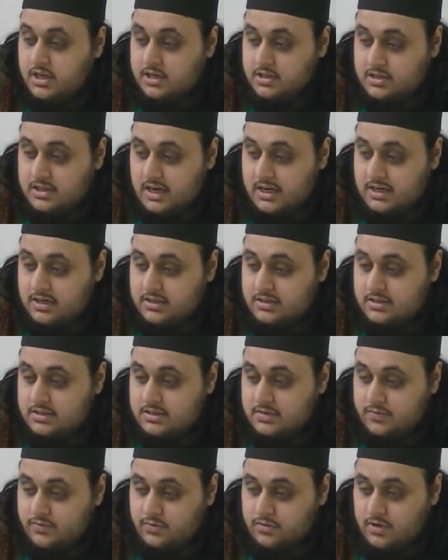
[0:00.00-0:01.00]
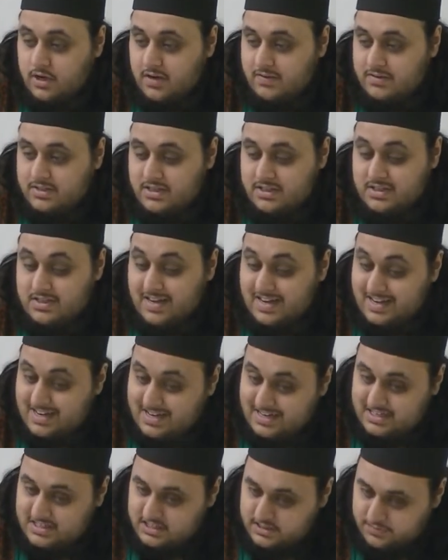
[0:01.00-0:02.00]
that some fuqaha say that
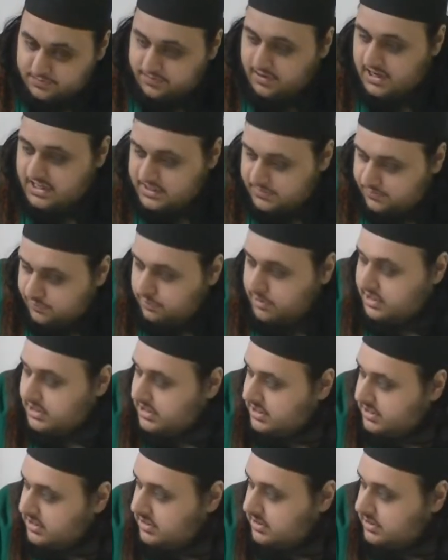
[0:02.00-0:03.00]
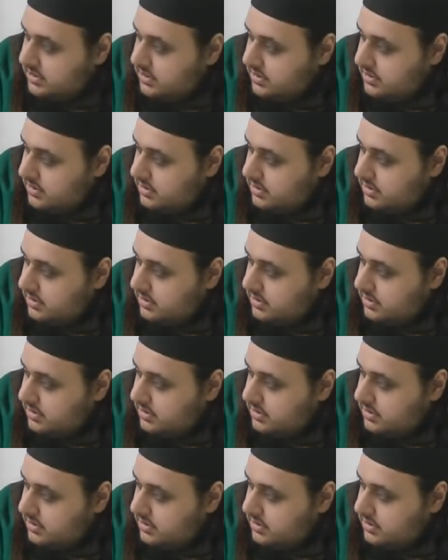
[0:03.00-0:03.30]
can suffice for intention.